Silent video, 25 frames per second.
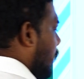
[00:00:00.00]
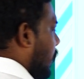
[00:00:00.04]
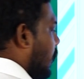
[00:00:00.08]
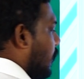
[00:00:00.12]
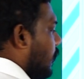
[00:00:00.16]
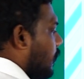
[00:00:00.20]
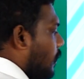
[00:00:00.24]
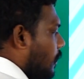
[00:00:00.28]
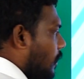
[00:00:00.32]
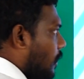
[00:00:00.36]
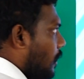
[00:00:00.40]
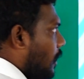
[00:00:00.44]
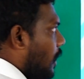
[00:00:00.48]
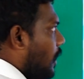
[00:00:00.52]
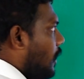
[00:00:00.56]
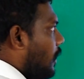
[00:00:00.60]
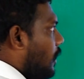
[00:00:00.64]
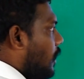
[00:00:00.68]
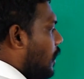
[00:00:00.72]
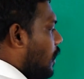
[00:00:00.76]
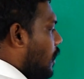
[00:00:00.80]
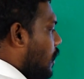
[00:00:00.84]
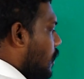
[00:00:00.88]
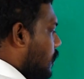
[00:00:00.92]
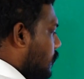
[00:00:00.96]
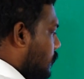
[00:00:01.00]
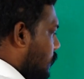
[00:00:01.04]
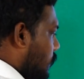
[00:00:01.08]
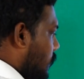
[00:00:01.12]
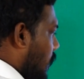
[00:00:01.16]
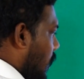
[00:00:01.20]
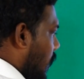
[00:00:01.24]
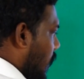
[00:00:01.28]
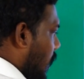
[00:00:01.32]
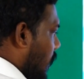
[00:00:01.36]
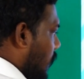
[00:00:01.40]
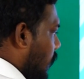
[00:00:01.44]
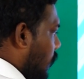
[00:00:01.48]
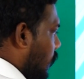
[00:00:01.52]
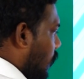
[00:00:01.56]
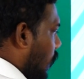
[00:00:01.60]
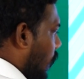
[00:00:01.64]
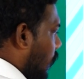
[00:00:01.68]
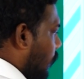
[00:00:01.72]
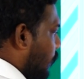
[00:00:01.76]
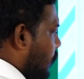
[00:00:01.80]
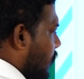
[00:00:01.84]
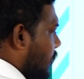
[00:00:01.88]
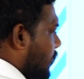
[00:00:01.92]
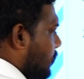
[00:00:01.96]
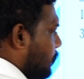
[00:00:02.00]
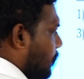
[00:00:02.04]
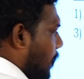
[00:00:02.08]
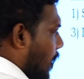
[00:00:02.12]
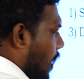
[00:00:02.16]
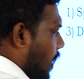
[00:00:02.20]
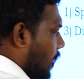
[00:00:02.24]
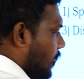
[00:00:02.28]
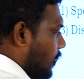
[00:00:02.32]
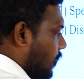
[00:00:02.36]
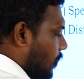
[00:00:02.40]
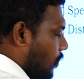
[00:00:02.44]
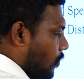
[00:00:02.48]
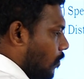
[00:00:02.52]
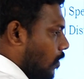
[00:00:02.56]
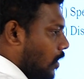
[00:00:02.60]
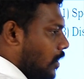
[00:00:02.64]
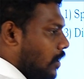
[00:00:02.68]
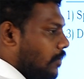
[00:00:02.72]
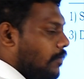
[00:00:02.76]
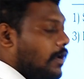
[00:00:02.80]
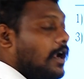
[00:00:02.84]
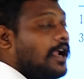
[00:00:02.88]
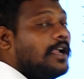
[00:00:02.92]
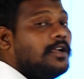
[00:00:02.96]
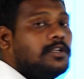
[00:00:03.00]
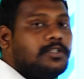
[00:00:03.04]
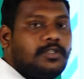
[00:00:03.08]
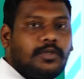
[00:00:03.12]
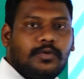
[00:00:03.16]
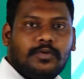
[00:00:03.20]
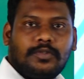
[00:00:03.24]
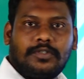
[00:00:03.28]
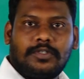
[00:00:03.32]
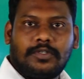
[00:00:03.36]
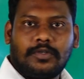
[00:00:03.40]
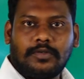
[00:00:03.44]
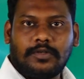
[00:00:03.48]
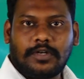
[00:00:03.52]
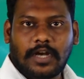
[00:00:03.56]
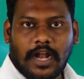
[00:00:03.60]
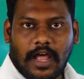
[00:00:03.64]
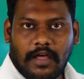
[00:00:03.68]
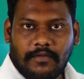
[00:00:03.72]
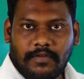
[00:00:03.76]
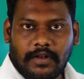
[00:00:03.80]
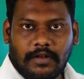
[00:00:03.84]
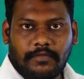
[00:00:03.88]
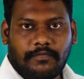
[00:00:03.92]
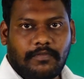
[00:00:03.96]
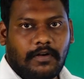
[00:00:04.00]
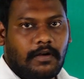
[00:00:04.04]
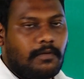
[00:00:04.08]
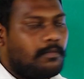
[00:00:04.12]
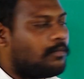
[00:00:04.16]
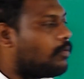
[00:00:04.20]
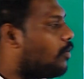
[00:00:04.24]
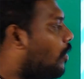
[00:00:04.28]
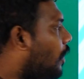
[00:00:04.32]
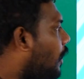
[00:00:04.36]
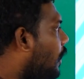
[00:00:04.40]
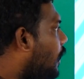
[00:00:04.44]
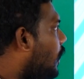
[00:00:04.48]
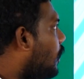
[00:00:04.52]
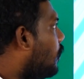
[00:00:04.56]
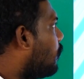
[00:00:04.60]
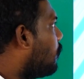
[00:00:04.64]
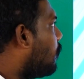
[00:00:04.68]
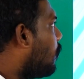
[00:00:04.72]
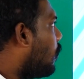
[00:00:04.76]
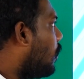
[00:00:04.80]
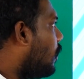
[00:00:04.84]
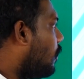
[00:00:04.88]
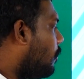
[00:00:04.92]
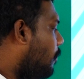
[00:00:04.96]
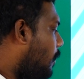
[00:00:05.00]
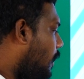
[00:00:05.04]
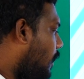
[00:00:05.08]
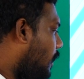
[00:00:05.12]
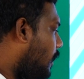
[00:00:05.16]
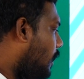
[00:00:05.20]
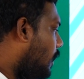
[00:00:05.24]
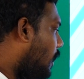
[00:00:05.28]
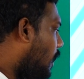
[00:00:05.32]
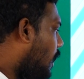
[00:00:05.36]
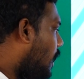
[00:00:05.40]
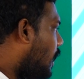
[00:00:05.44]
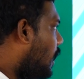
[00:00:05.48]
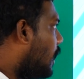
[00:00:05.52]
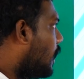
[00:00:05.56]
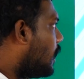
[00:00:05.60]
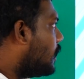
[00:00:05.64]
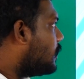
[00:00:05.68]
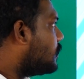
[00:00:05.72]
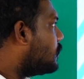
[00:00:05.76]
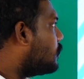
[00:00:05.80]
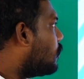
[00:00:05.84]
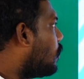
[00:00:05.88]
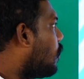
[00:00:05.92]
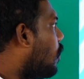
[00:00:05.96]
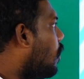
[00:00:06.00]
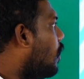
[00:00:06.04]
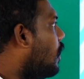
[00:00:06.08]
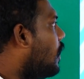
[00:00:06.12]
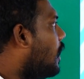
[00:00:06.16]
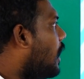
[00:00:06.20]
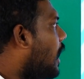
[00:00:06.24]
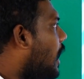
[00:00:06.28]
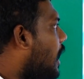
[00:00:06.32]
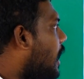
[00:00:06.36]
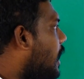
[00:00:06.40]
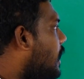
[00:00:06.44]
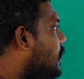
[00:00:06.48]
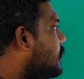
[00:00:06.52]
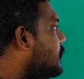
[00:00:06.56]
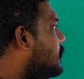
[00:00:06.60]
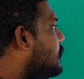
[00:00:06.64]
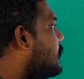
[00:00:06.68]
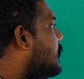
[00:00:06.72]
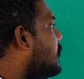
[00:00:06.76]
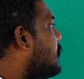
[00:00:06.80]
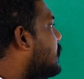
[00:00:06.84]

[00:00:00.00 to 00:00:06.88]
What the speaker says: B, right? So, the length of this path, whatever I choose to travel from point A to point B, is called as